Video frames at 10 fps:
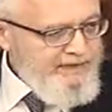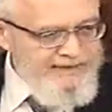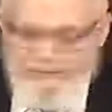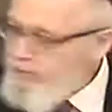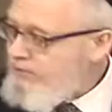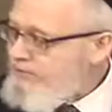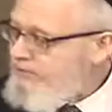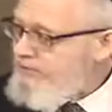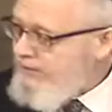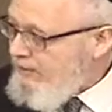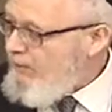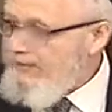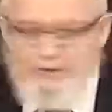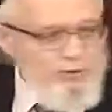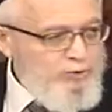You have herds. They all
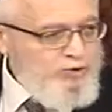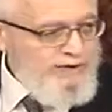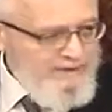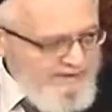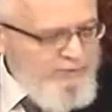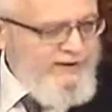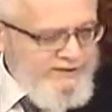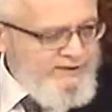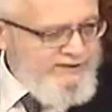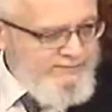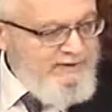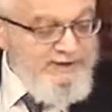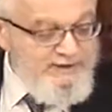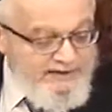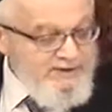have Kedusha. It creates a, it
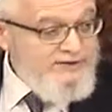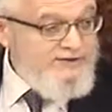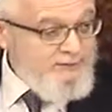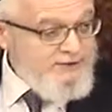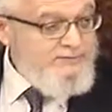creates a serious